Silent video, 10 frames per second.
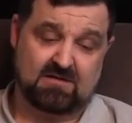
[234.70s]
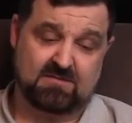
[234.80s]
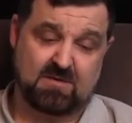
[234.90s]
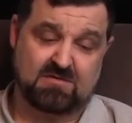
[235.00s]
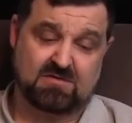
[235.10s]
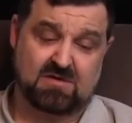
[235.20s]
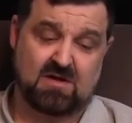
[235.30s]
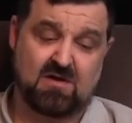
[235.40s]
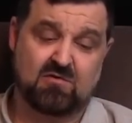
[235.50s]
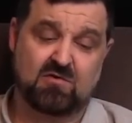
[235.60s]
Special, it's
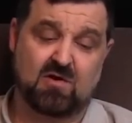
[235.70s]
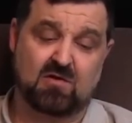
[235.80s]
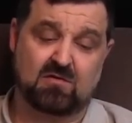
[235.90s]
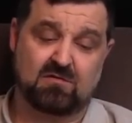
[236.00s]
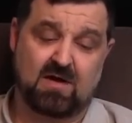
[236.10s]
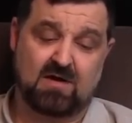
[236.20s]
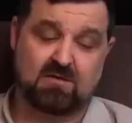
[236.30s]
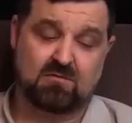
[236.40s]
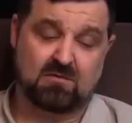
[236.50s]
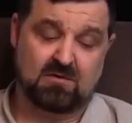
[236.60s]
$100
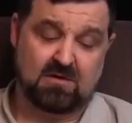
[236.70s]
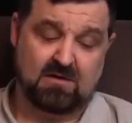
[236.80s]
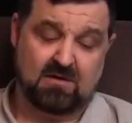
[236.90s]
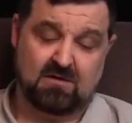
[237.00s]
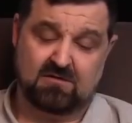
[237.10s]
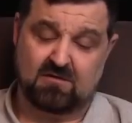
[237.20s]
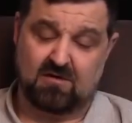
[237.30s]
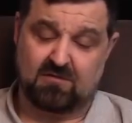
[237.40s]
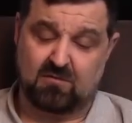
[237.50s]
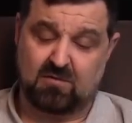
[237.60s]
value, so
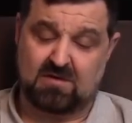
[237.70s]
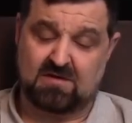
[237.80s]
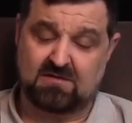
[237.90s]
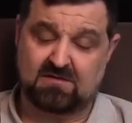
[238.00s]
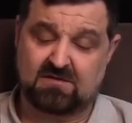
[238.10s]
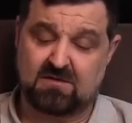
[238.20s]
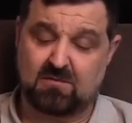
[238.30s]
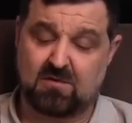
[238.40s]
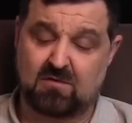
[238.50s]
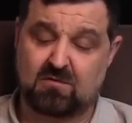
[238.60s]
I'll have to read this and see
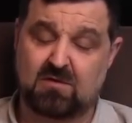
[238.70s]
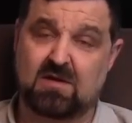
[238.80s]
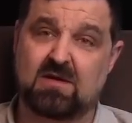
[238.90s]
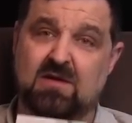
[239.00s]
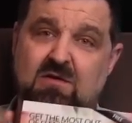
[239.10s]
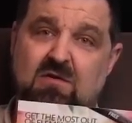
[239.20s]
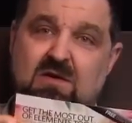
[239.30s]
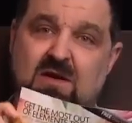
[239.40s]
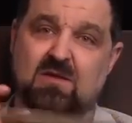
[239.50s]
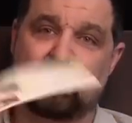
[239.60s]
what all you get in your
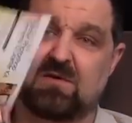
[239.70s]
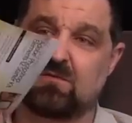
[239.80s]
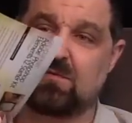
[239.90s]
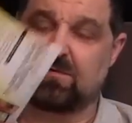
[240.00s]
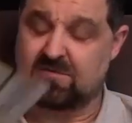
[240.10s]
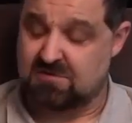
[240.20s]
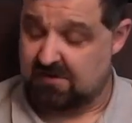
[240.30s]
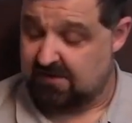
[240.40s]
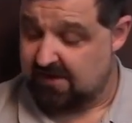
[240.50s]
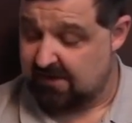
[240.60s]
kit, but we'll
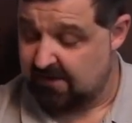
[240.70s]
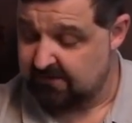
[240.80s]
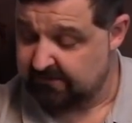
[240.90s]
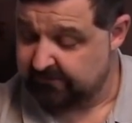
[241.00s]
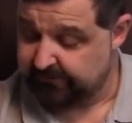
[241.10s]
check that out.